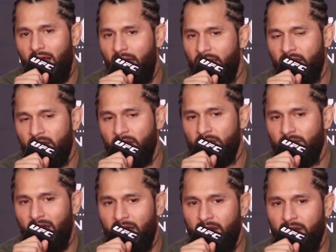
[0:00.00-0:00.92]
I
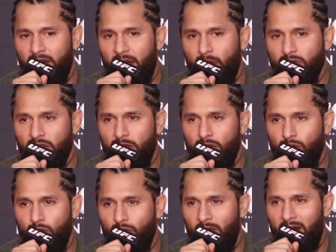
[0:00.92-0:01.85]
didn't think I was going to
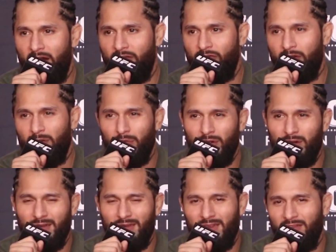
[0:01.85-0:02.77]
do it right off rip,
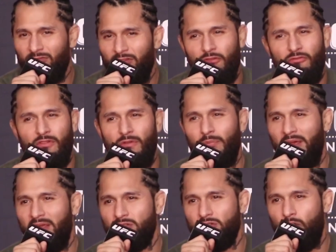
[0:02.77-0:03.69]
but he fell for the
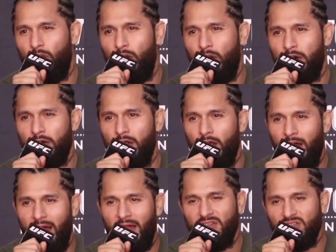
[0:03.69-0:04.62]
bait so hard.
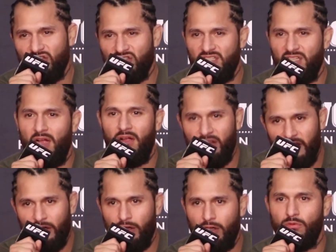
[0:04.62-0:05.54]
I could just see how
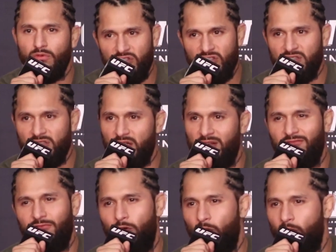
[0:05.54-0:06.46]
eager he was just to
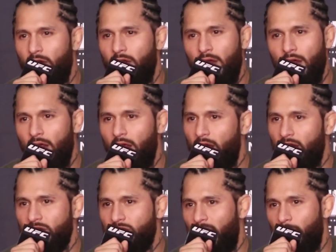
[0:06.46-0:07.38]
come forward.
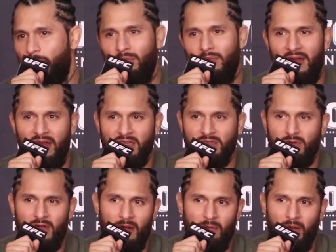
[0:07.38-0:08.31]
And so I put my hands
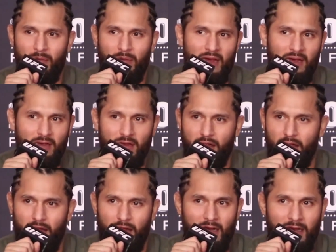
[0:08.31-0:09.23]
behind my back
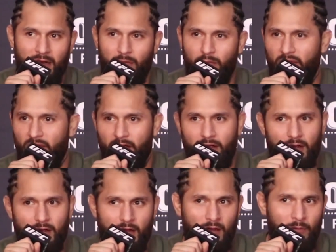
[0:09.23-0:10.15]
and let him
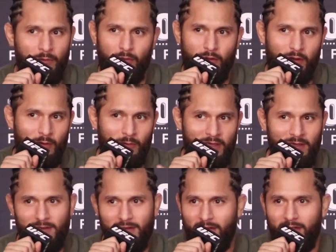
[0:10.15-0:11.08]
think, come
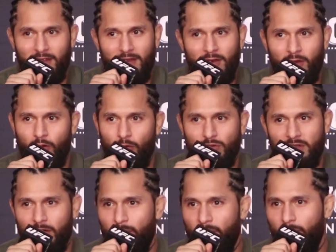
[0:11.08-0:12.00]
eat. He didn't know it was
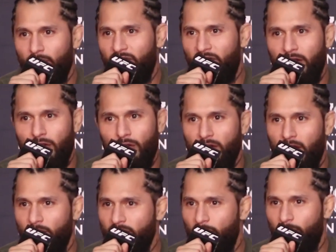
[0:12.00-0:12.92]
going to be a buffet, though. He
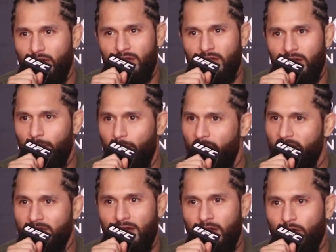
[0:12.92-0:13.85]
thought it was going to be a
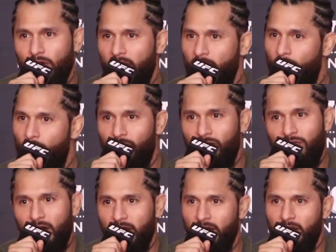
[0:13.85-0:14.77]
three-piece. Now you're getting the whole
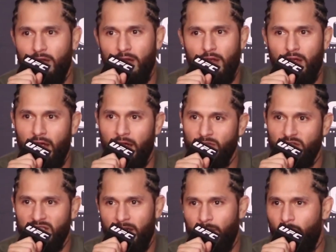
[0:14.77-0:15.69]
fucking
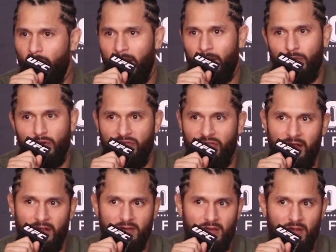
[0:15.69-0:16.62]
MGM Grand
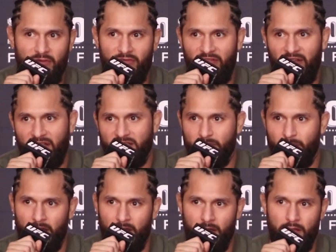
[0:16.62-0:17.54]
buffet to the face,
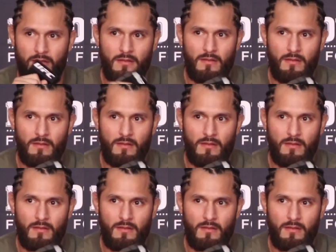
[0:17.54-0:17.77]
man.